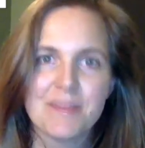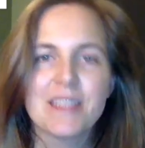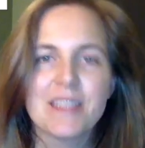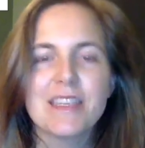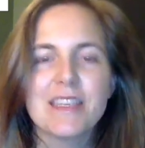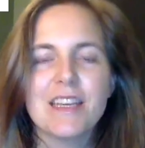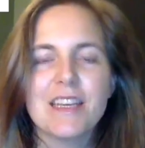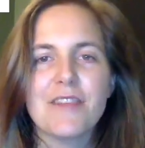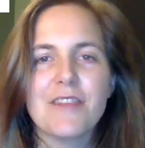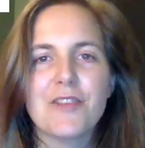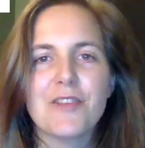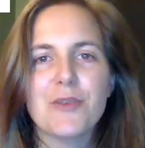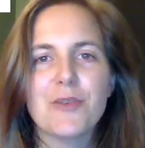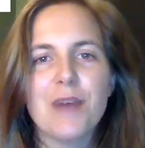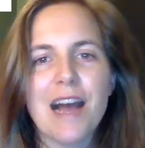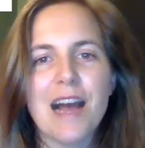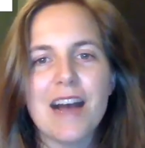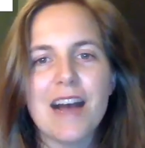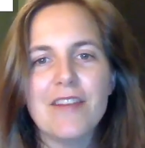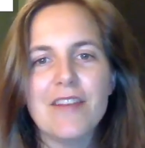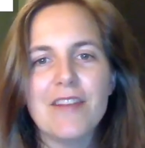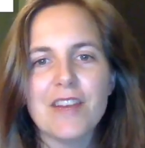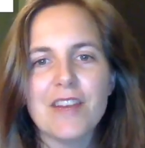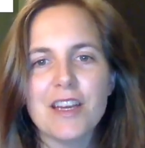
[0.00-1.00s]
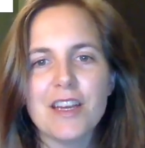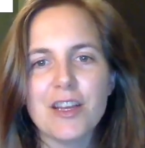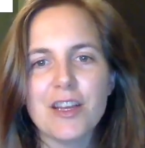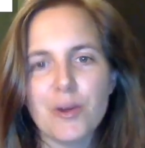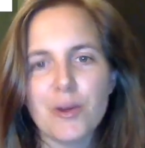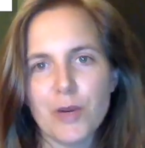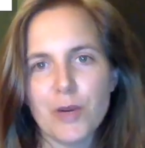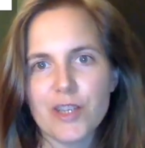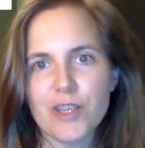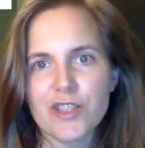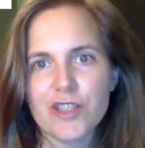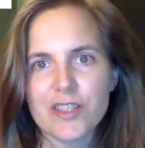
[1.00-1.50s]
If you have any
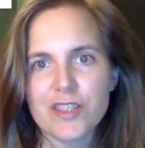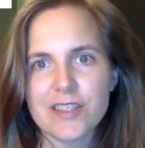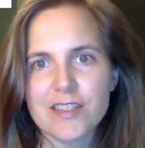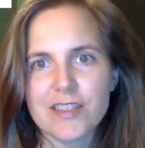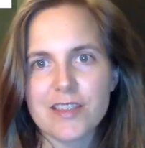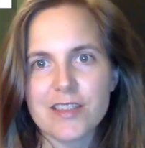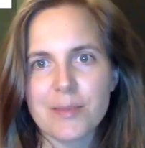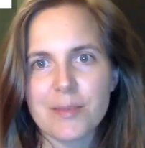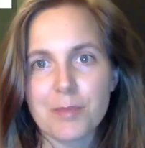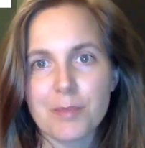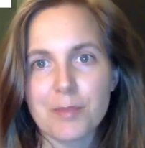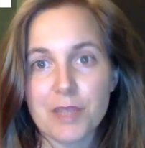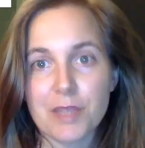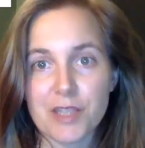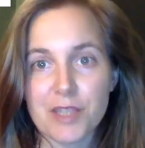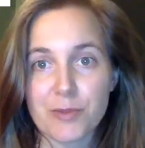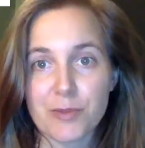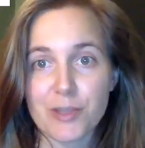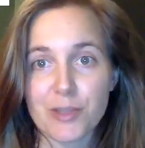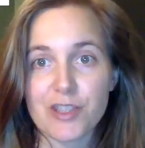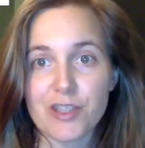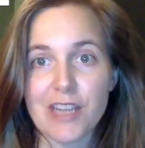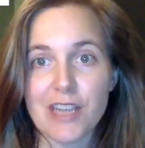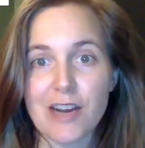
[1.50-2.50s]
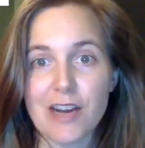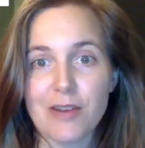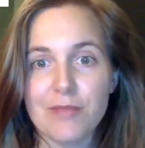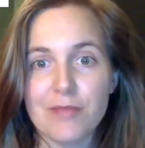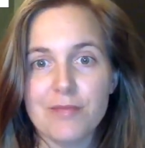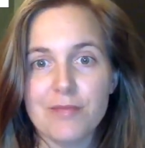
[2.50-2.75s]
questions, please reach out.